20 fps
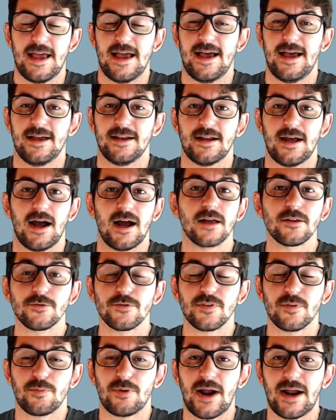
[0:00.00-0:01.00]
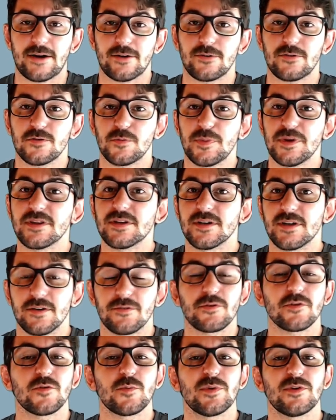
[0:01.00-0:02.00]
had either of the practicals be the
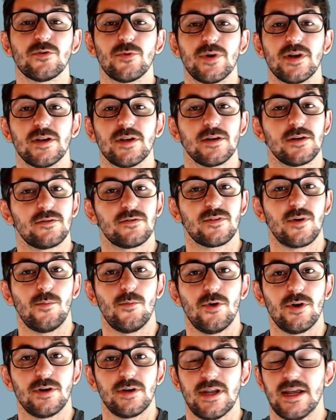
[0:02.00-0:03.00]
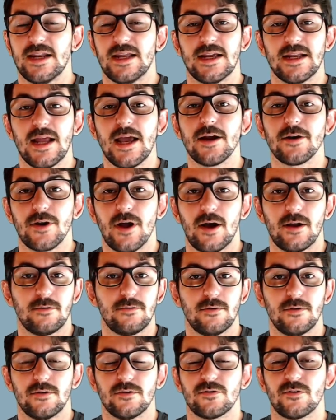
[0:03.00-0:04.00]
difference between someone getting an A or
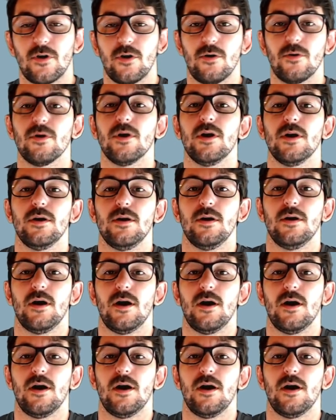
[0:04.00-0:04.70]
not. So